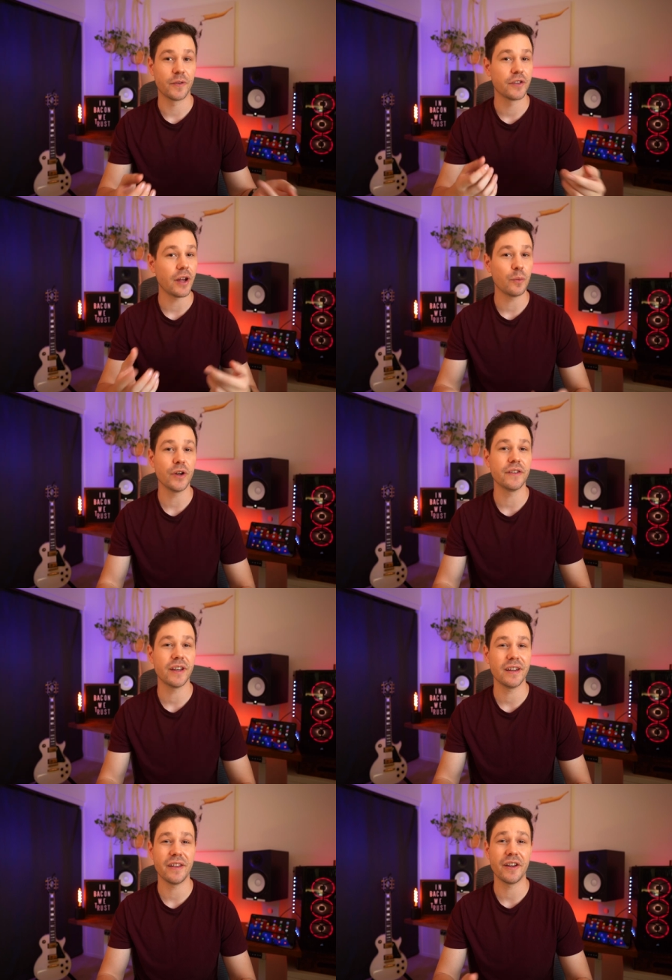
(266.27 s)
For some
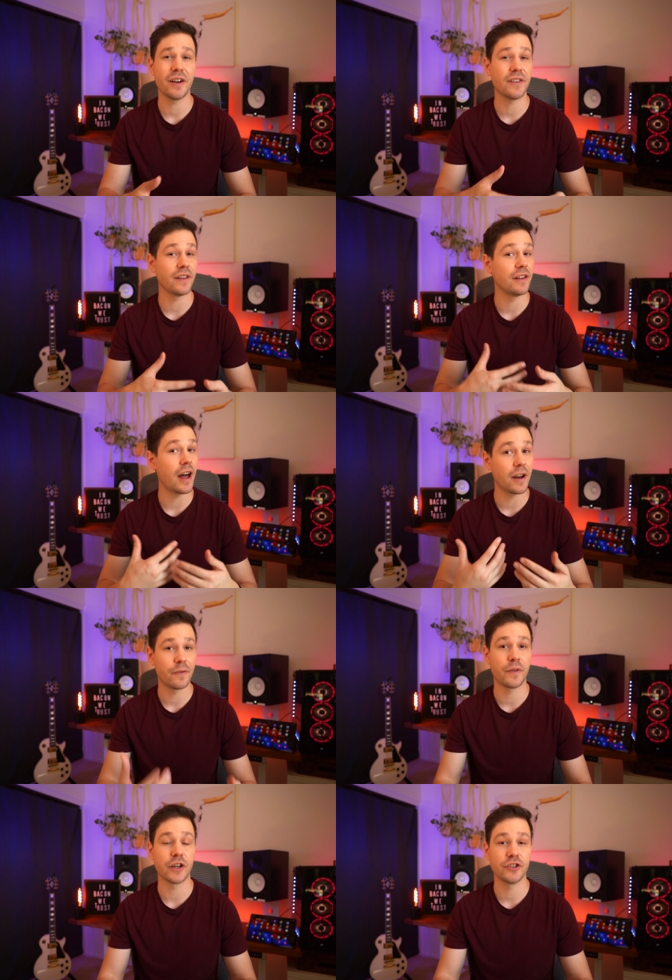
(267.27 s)
reason, there is a lot of
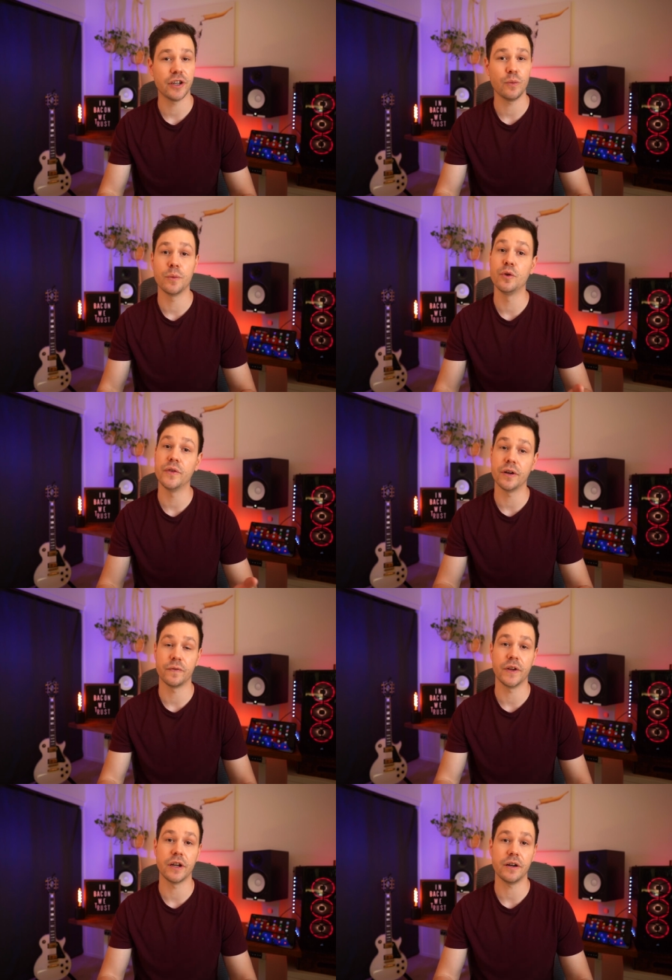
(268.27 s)
friction when moving your
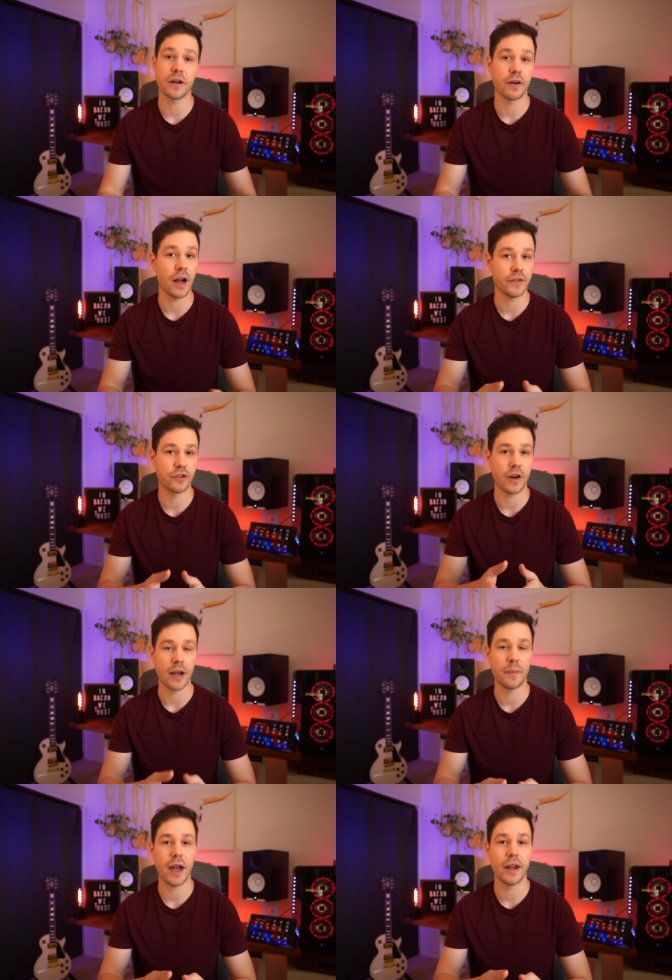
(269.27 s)
finger across a
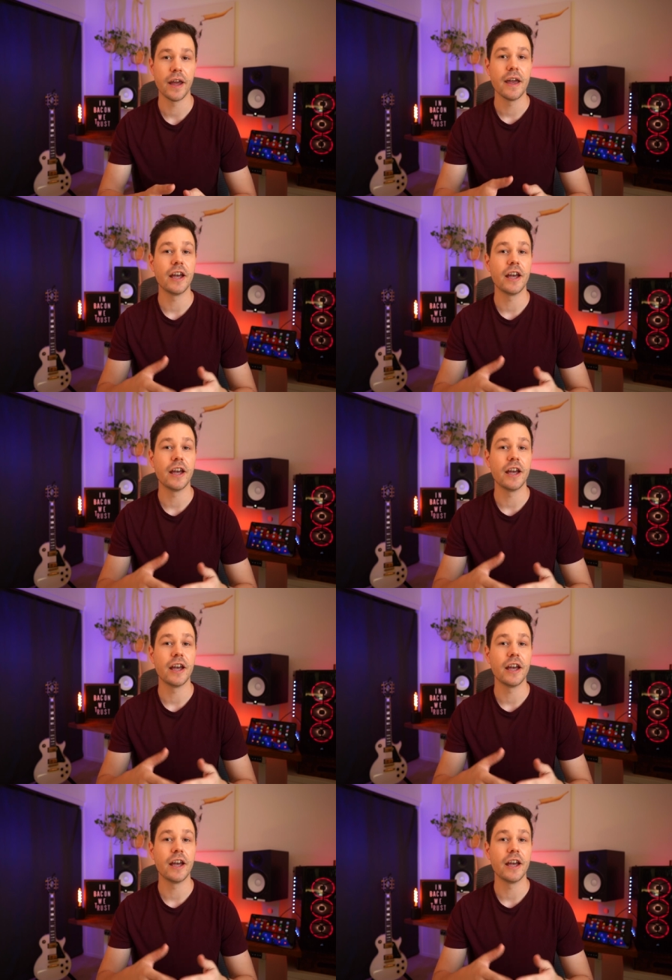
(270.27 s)
trackpad,